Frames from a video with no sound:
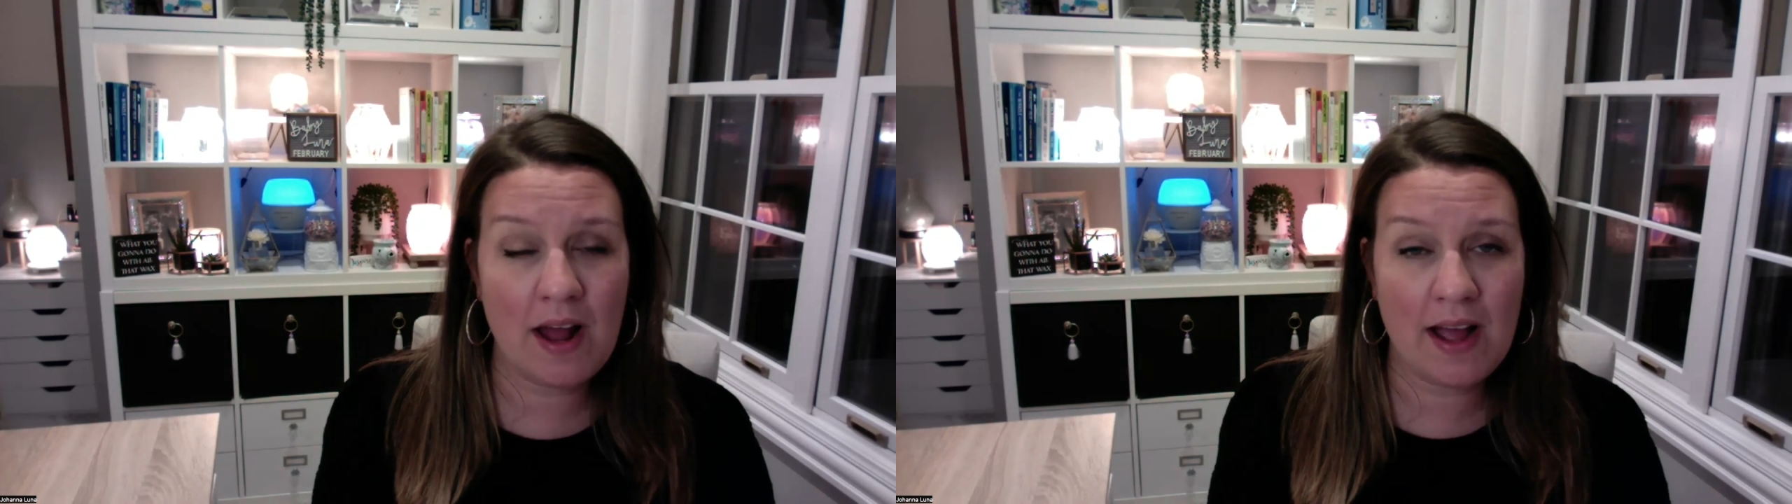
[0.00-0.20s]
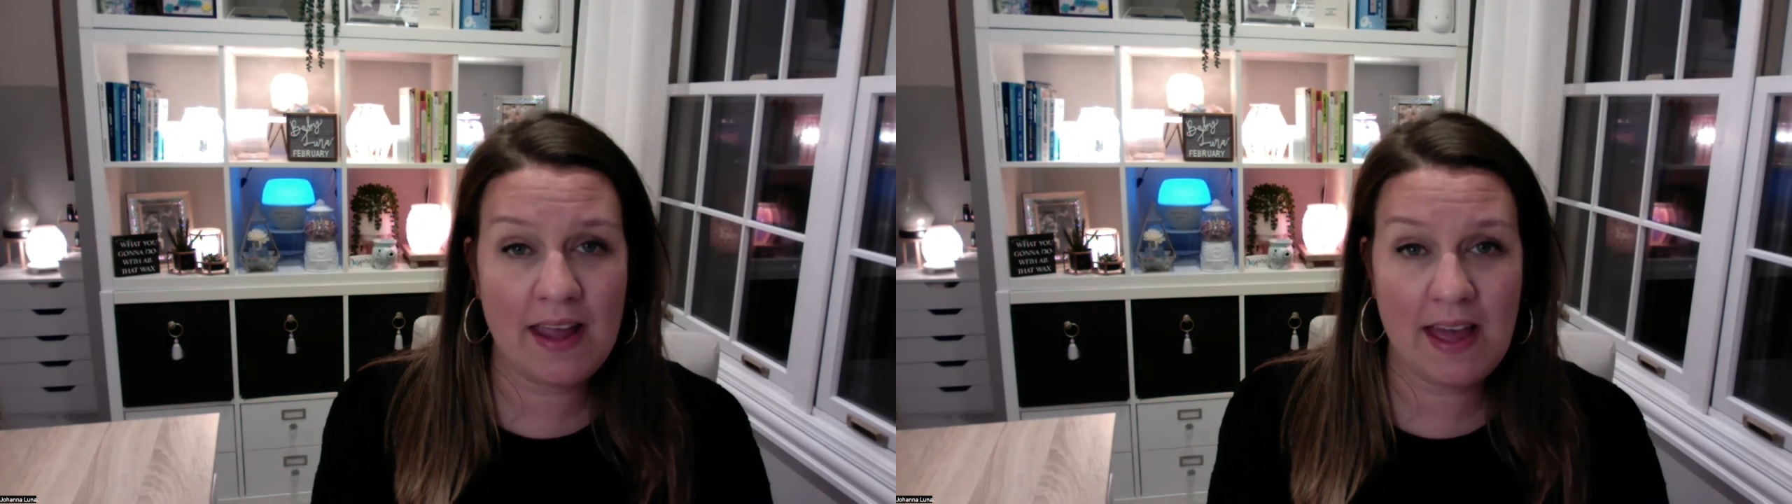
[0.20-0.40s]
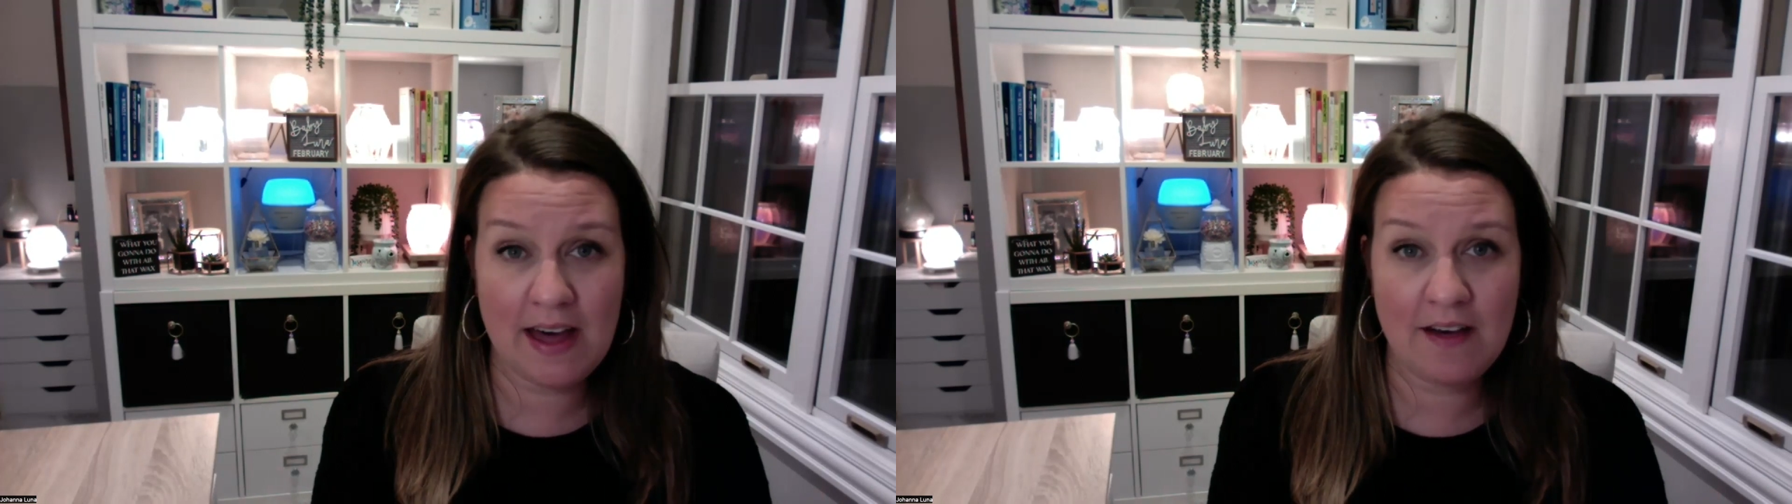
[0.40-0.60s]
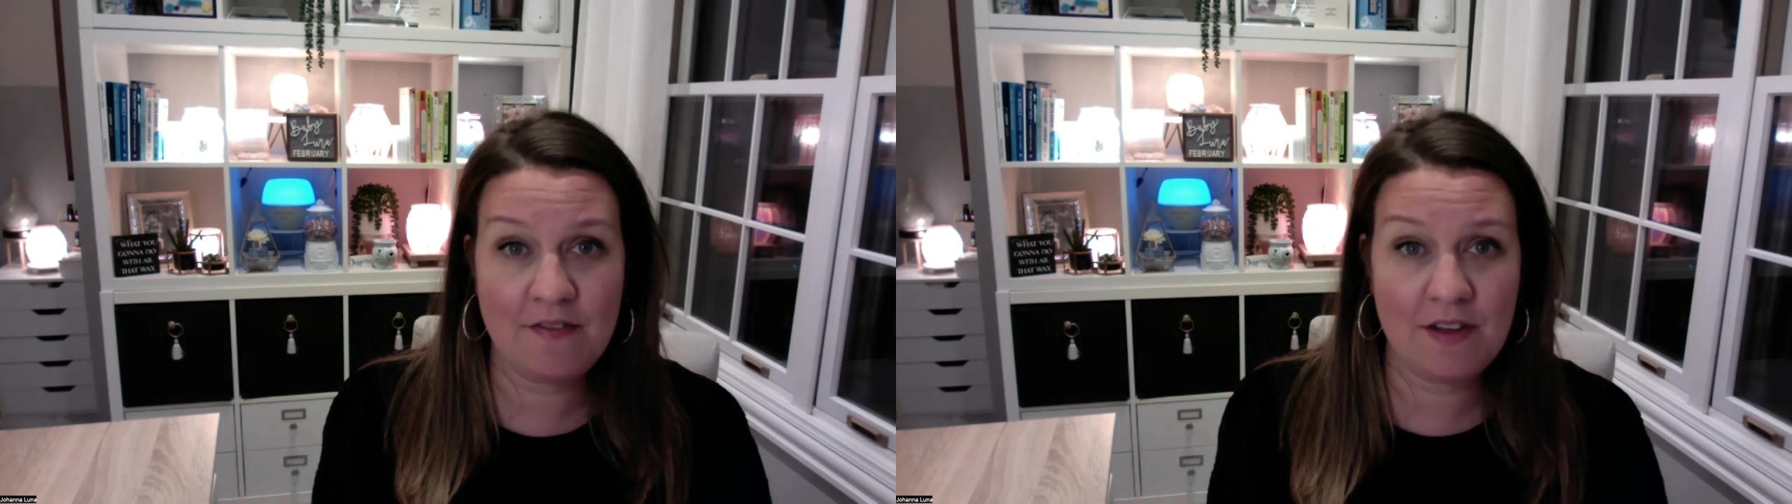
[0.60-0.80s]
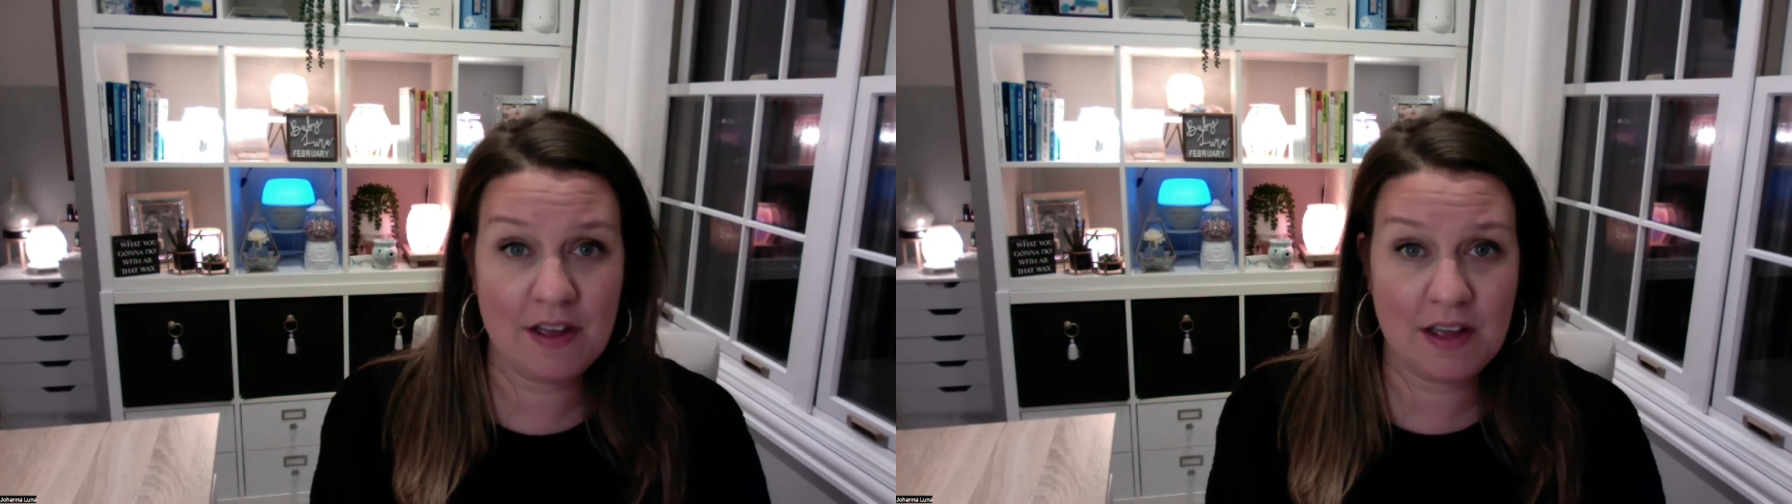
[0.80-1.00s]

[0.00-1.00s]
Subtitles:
I have